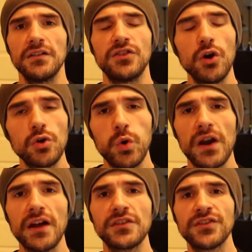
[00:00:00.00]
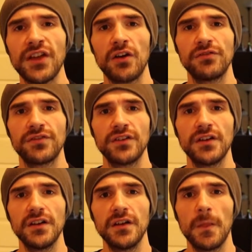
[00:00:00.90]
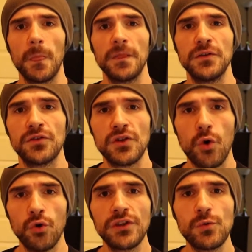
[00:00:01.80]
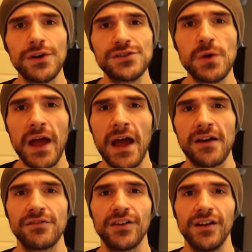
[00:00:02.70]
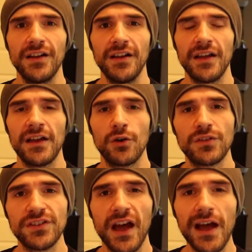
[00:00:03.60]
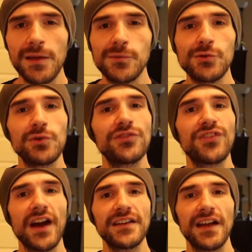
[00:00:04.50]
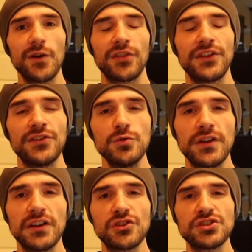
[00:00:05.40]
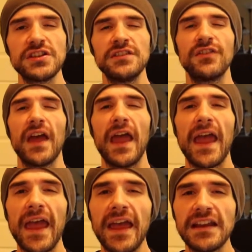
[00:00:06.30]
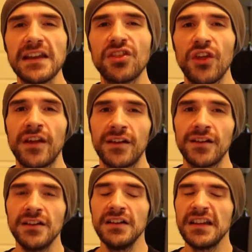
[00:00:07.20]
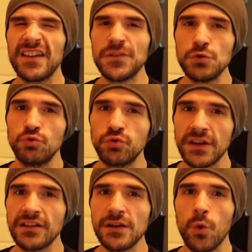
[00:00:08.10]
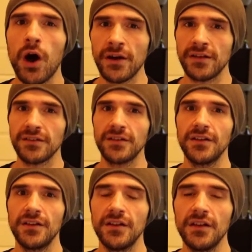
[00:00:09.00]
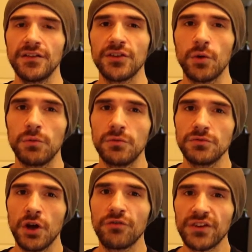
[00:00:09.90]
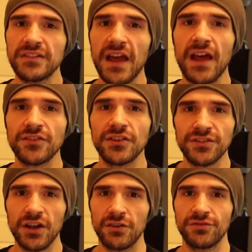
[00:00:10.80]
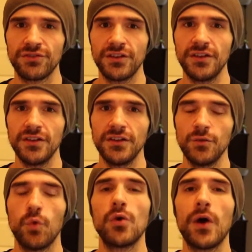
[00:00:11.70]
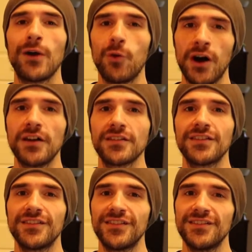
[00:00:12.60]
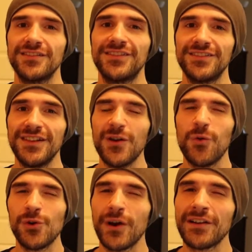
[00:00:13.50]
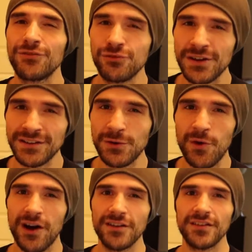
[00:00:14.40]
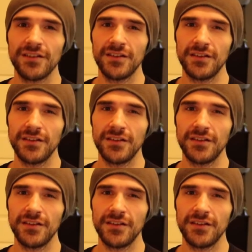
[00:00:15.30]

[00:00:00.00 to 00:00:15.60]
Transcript: Don't quit on yourself. You're the only one you have. And over time, you will find out that you can achieve anything if you really want it. So don't forget to ask yourself, what do I want? What do I really want?